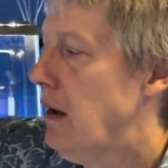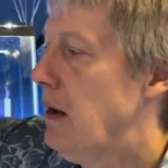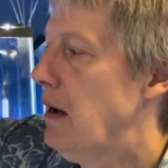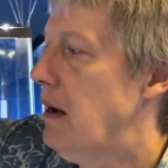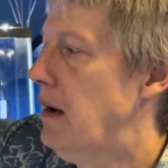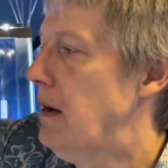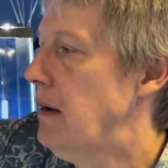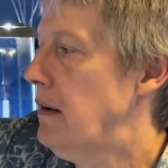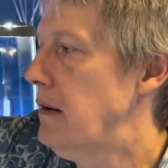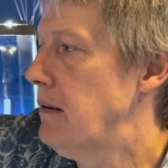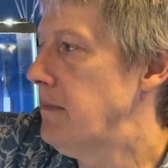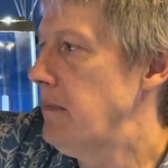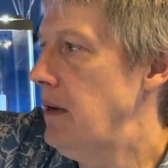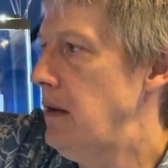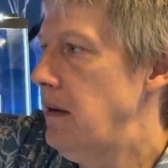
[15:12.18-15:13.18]

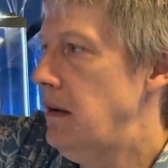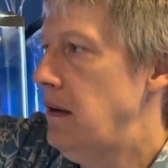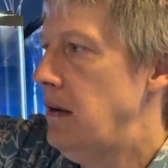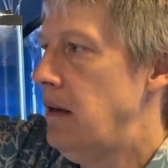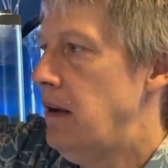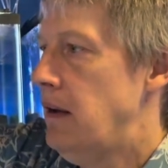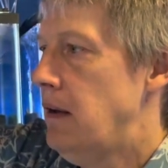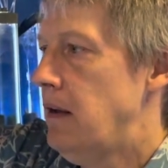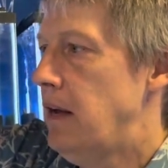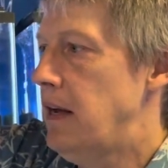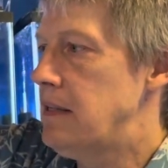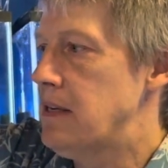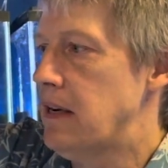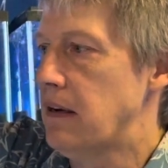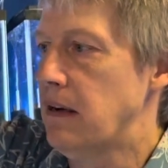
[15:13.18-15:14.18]

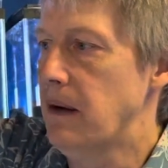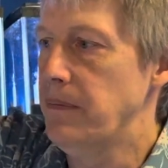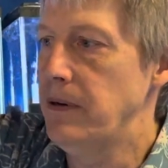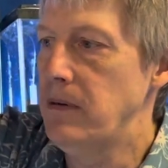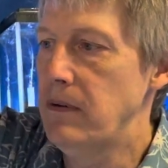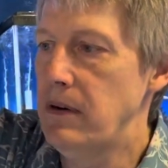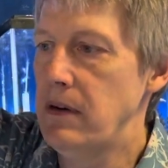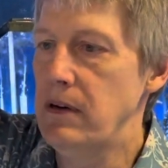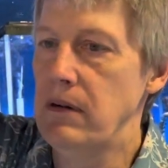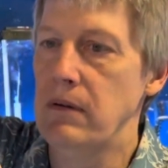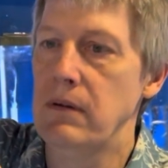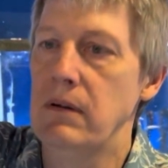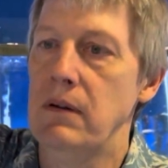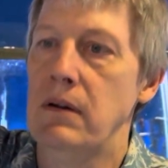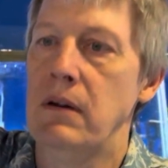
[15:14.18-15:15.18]
That's not a guppy. What are
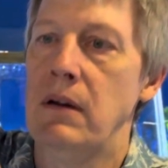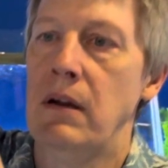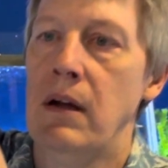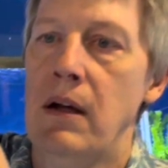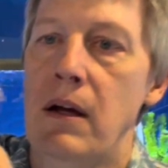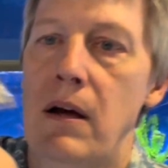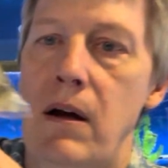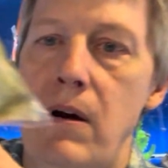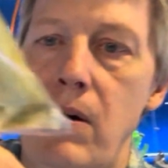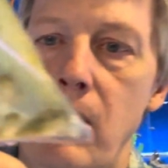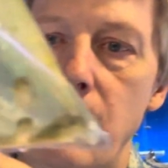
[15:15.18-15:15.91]
you? Oh,